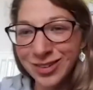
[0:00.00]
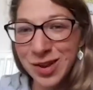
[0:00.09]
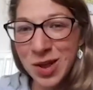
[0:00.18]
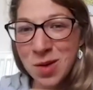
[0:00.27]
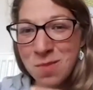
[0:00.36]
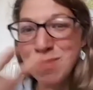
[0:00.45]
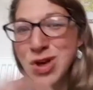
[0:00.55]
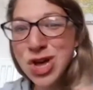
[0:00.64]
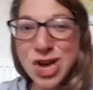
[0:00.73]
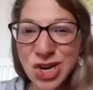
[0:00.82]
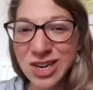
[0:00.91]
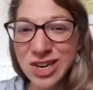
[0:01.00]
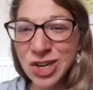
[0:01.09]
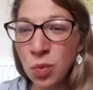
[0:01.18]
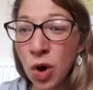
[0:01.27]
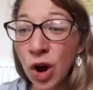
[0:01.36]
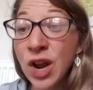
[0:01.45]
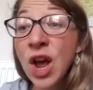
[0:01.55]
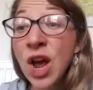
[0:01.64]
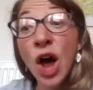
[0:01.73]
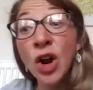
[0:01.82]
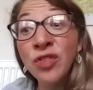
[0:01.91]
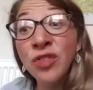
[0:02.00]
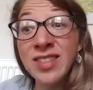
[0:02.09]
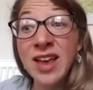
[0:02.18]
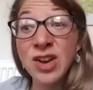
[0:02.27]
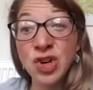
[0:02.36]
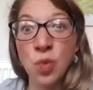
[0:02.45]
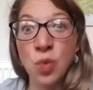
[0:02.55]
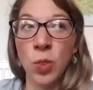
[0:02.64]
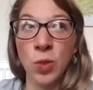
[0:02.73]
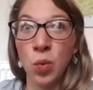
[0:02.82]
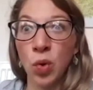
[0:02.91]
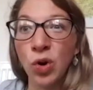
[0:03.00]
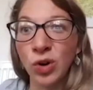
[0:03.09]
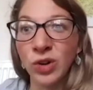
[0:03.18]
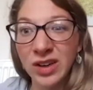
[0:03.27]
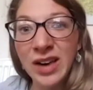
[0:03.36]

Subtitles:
merge into one. And obviously they do on the wall.